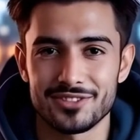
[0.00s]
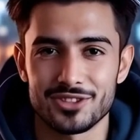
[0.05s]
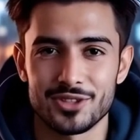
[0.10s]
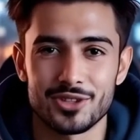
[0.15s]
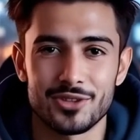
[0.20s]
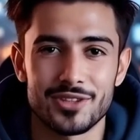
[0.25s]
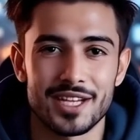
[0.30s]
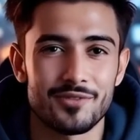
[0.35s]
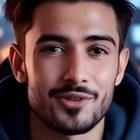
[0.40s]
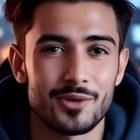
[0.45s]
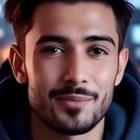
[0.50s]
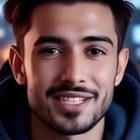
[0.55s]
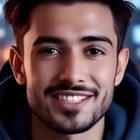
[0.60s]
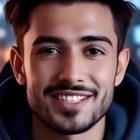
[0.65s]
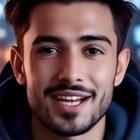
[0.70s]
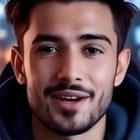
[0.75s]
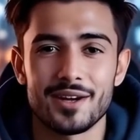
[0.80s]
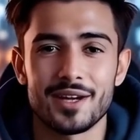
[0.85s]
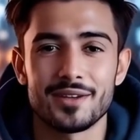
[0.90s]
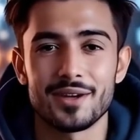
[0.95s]
so you never
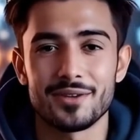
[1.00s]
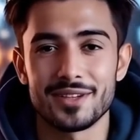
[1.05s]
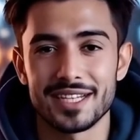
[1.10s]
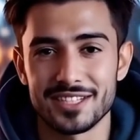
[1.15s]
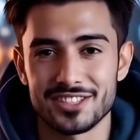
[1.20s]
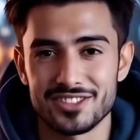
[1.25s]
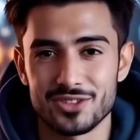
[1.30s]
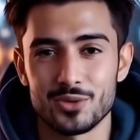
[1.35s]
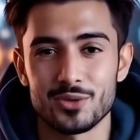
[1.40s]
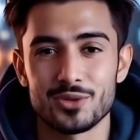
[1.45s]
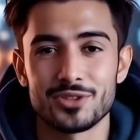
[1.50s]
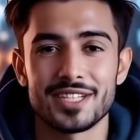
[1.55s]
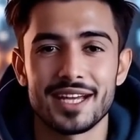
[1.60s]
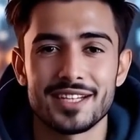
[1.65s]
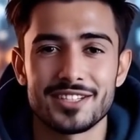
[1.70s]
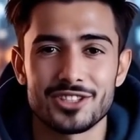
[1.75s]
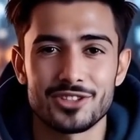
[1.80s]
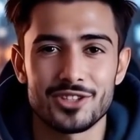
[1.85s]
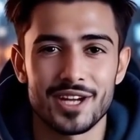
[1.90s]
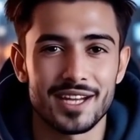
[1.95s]
miss out on the latest tools
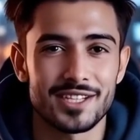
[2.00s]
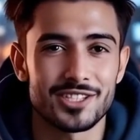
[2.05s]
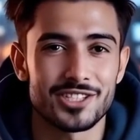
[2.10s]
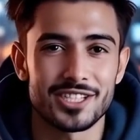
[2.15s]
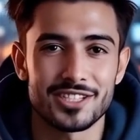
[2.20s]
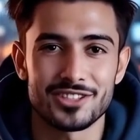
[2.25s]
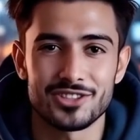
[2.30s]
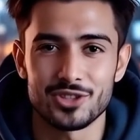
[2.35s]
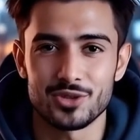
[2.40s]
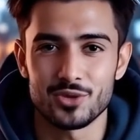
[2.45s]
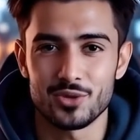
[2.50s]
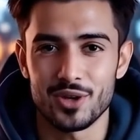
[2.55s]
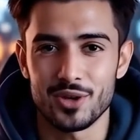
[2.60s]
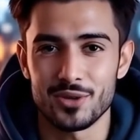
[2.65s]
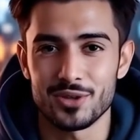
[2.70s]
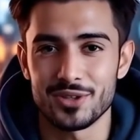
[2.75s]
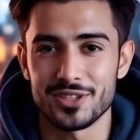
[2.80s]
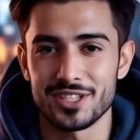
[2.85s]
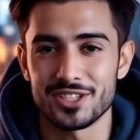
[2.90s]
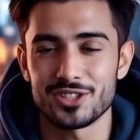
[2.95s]
and strategies to grow
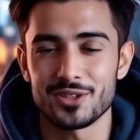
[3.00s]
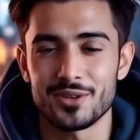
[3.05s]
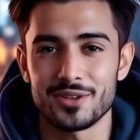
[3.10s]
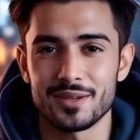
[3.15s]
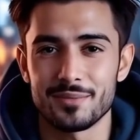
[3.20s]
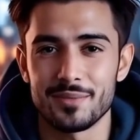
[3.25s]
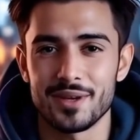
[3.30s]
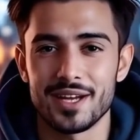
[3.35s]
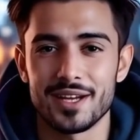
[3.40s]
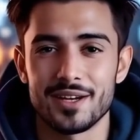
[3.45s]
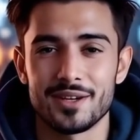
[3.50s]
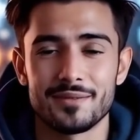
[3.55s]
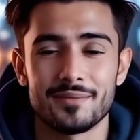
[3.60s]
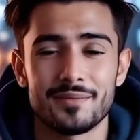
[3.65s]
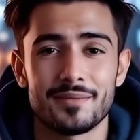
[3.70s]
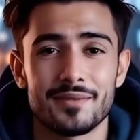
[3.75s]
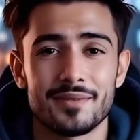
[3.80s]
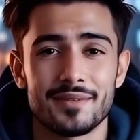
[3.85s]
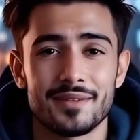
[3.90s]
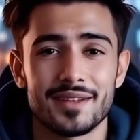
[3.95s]
your digital empire.
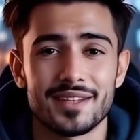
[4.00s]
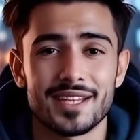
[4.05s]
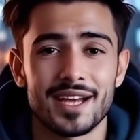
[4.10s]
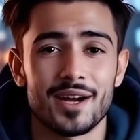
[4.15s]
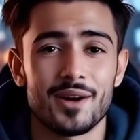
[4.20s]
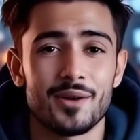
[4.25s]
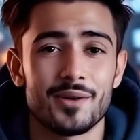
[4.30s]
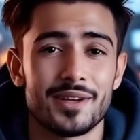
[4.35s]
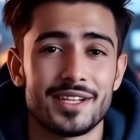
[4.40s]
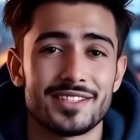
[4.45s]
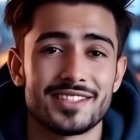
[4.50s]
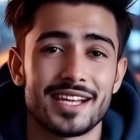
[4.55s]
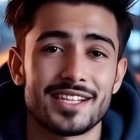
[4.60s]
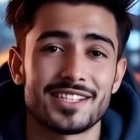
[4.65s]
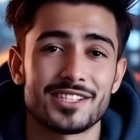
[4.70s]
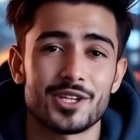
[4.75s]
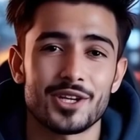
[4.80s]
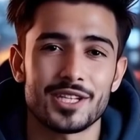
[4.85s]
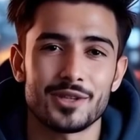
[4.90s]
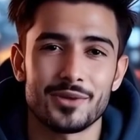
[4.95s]
Now, let's get
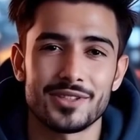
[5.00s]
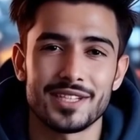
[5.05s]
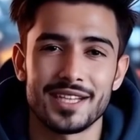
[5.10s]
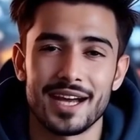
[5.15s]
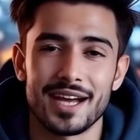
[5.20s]
started with the